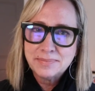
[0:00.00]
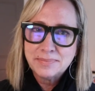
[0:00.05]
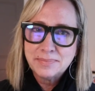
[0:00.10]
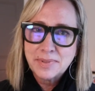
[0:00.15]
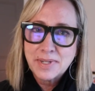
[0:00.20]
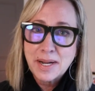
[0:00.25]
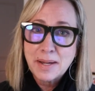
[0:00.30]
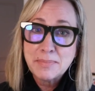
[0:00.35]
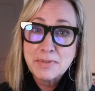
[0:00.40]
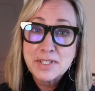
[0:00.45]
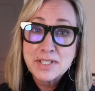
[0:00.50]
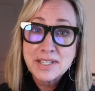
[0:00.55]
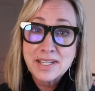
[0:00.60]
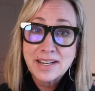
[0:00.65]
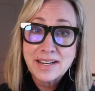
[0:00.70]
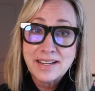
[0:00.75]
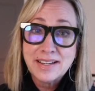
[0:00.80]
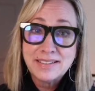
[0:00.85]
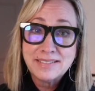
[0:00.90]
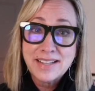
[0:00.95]
I'm just
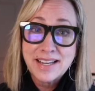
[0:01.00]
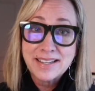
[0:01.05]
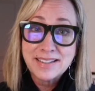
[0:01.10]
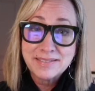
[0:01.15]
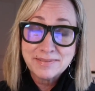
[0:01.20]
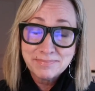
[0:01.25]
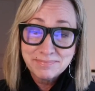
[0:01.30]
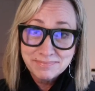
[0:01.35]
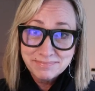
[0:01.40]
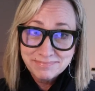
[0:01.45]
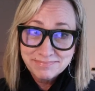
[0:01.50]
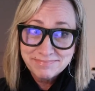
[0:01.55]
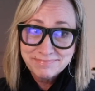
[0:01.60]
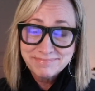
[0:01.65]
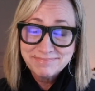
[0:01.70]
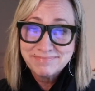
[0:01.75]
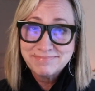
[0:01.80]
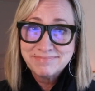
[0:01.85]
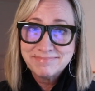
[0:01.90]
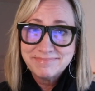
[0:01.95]
gonna like
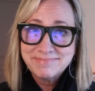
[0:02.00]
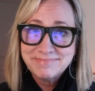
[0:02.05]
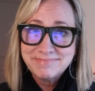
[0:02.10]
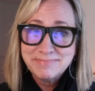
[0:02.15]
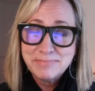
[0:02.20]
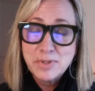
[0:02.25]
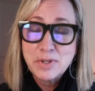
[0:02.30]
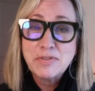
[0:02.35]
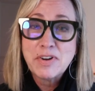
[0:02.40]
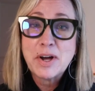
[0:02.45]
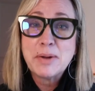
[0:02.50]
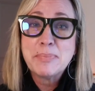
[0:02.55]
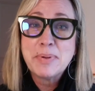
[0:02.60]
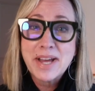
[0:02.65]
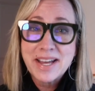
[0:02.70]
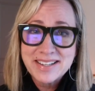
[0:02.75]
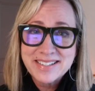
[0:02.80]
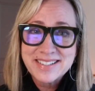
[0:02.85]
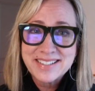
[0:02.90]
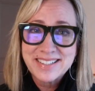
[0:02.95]
move on
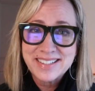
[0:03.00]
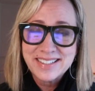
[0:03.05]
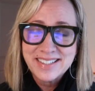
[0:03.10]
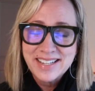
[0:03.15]
past it.